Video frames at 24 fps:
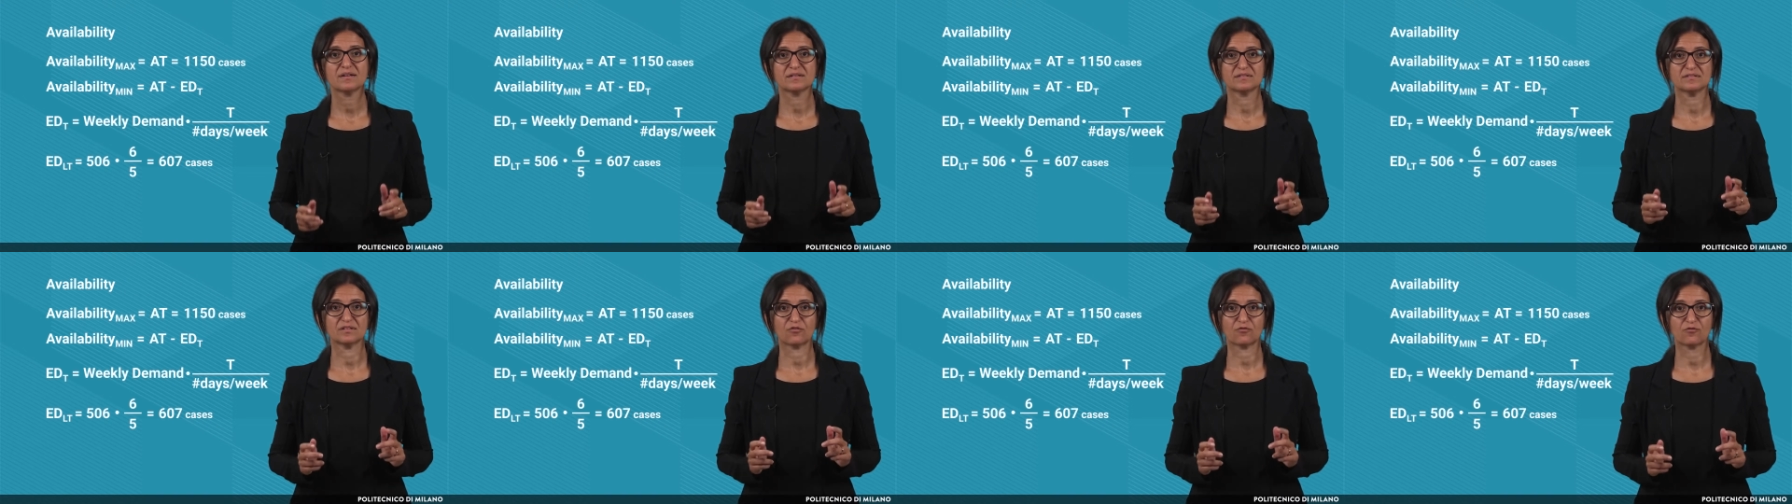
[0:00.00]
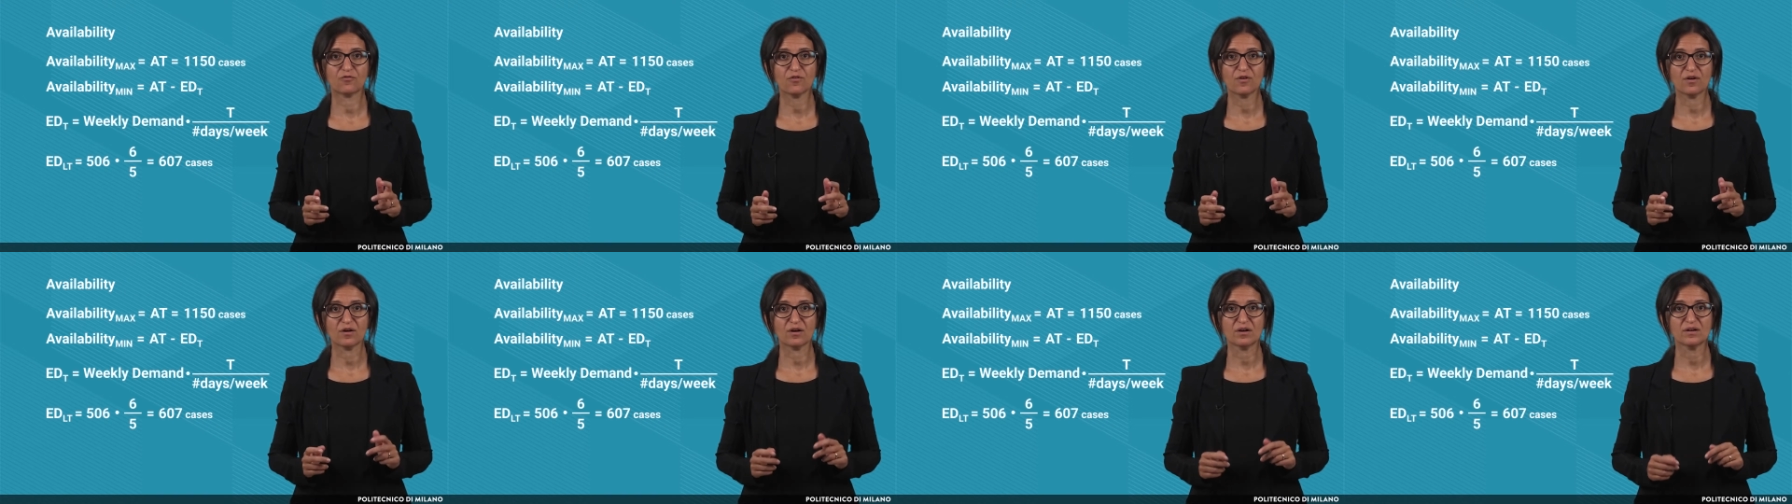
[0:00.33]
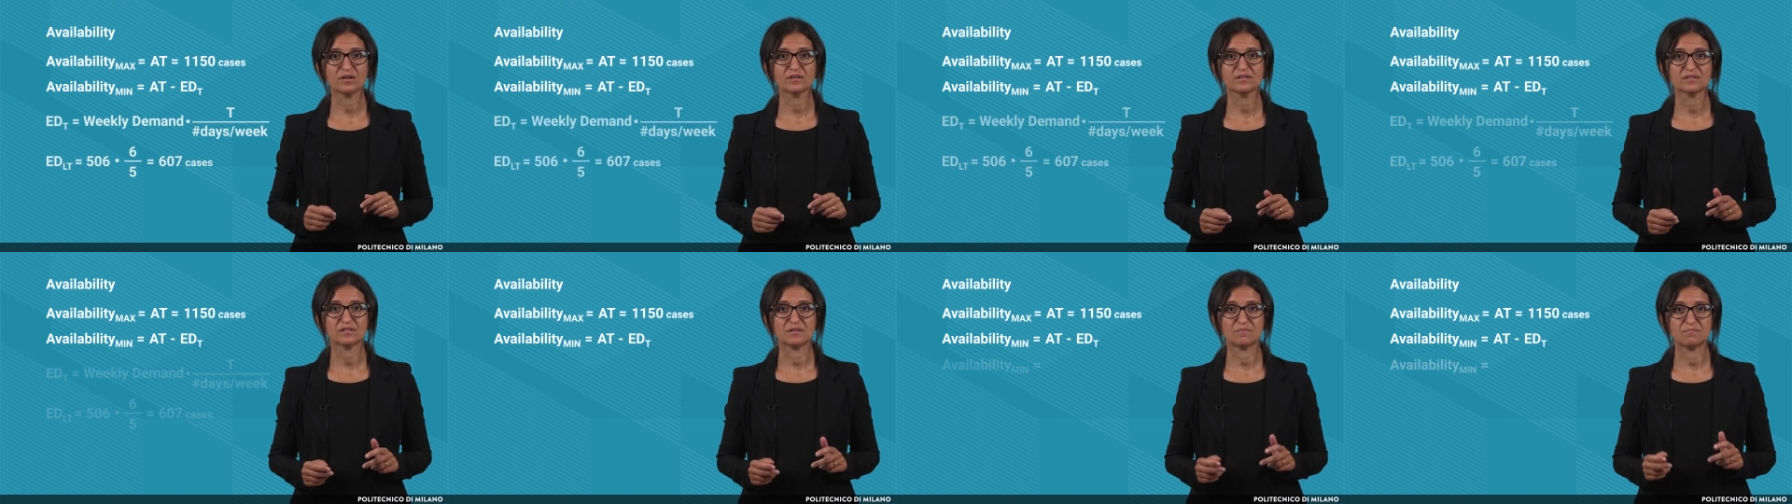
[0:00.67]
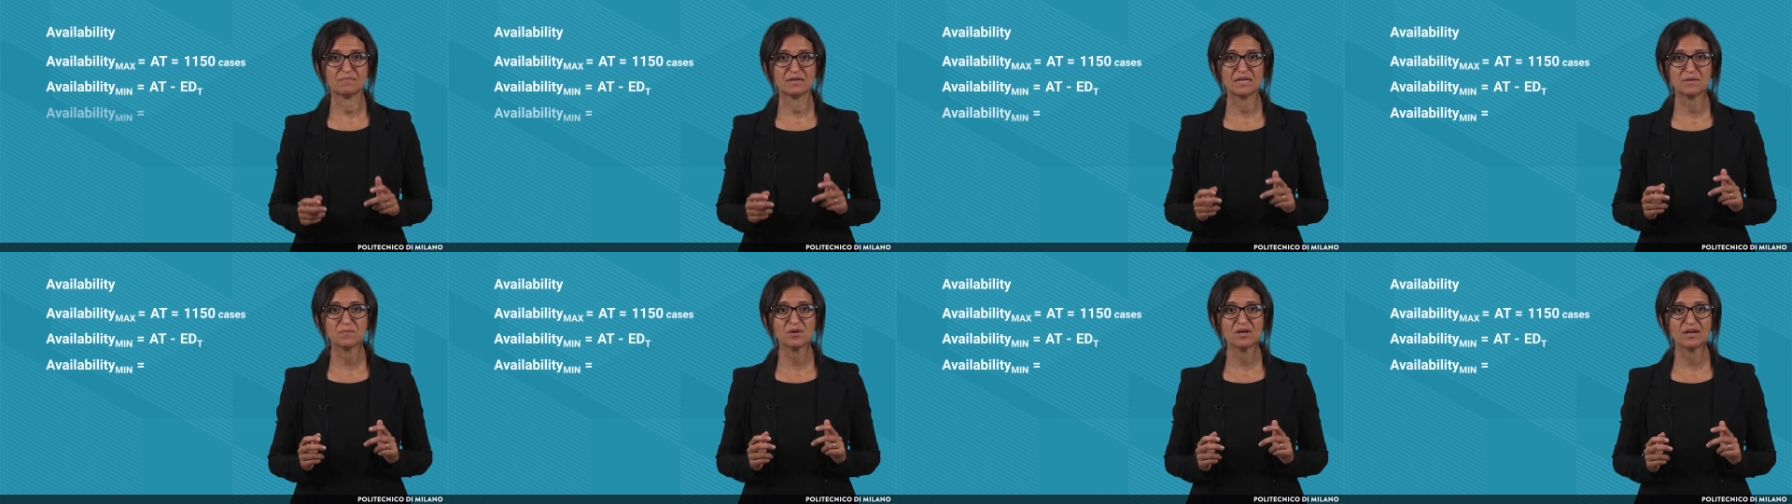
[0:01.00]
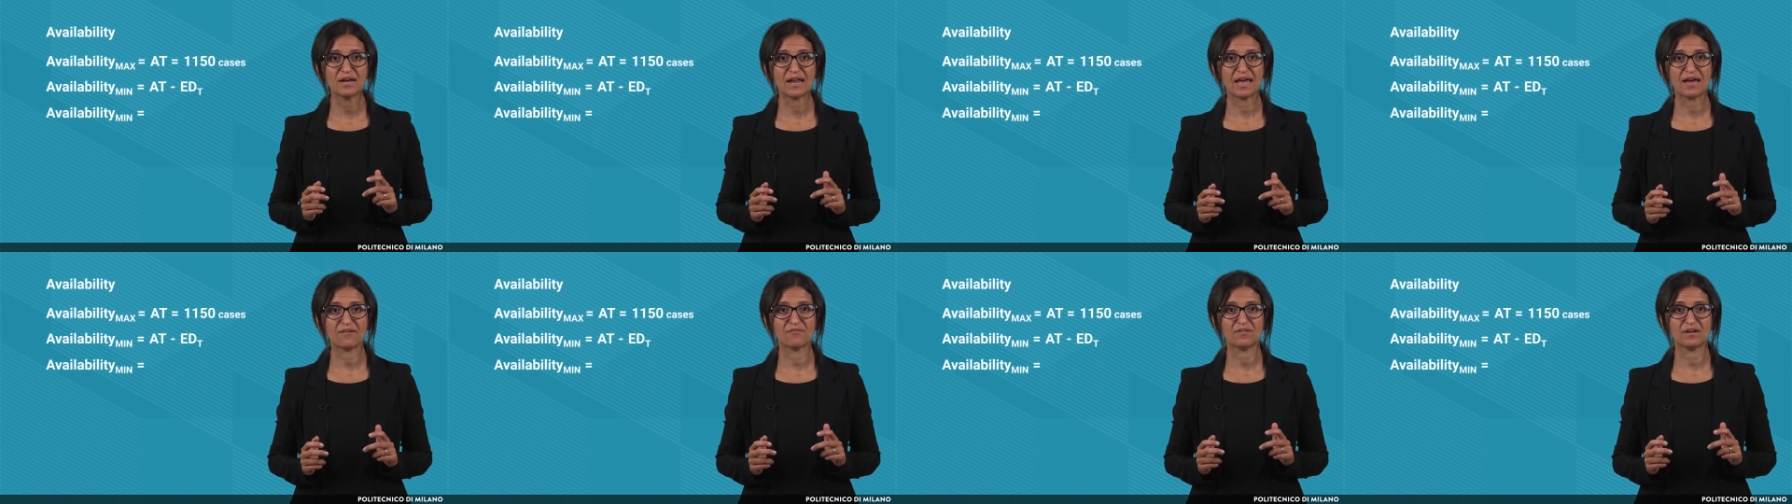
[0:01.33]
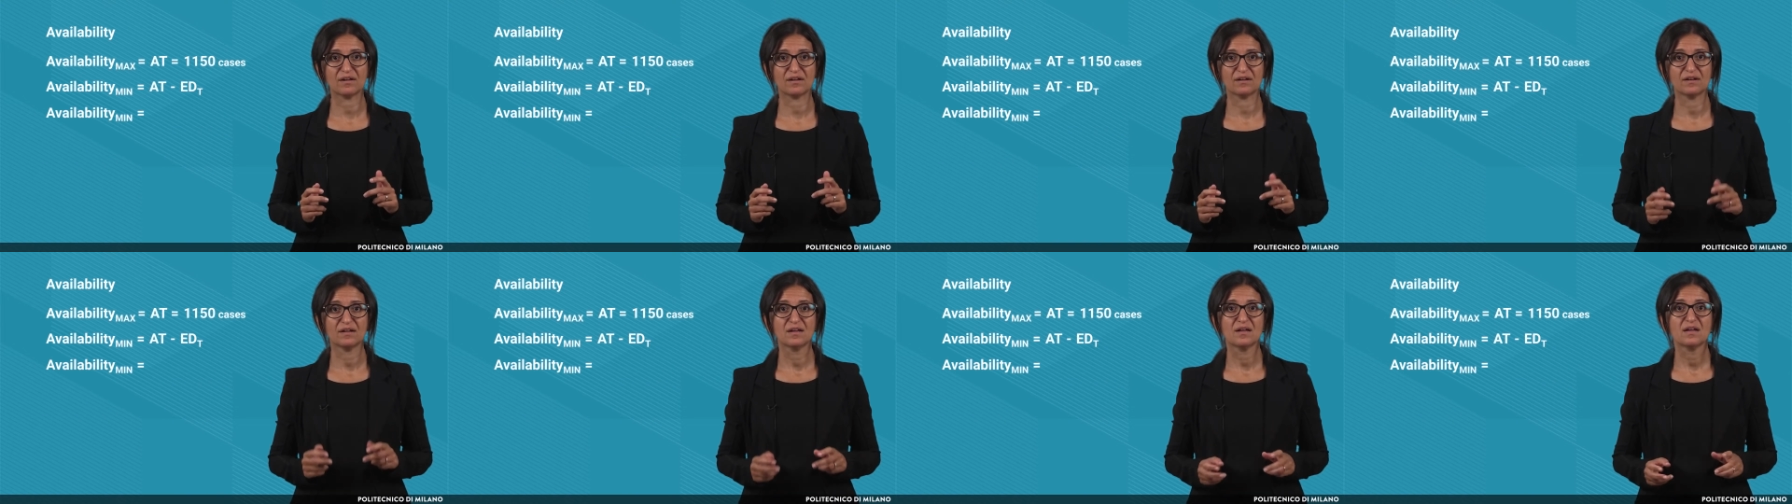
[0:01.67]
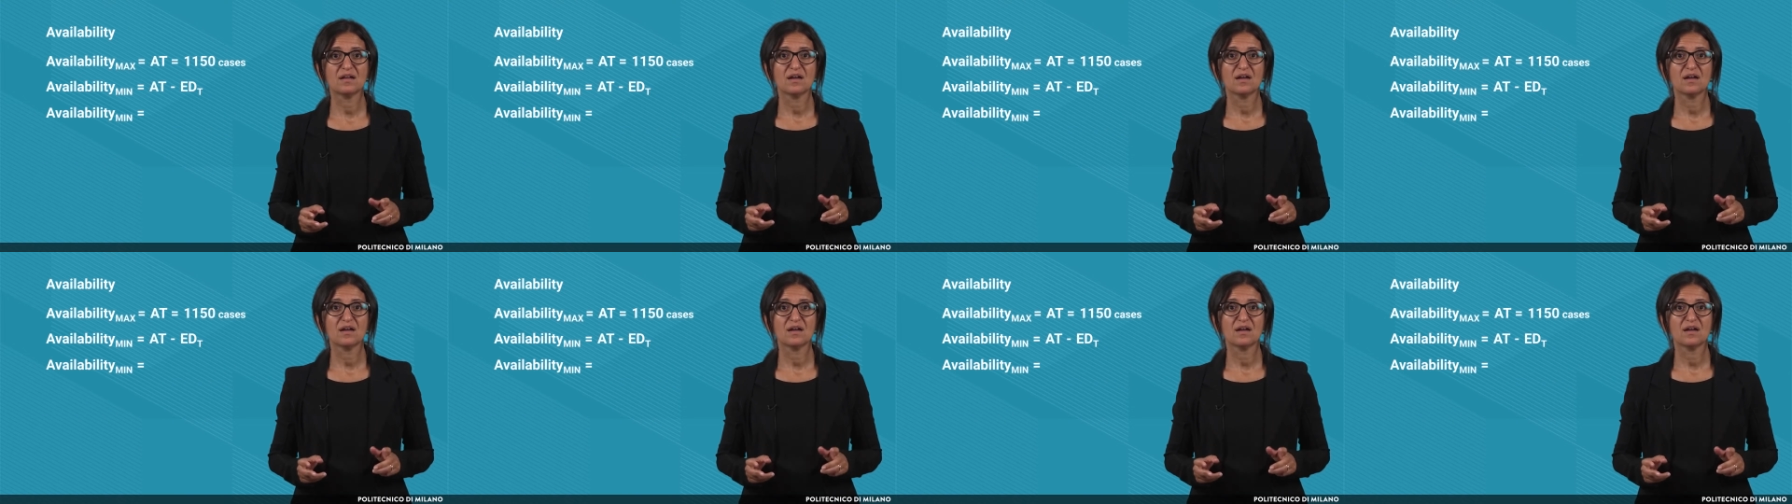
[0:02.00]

Therefore, the minimum level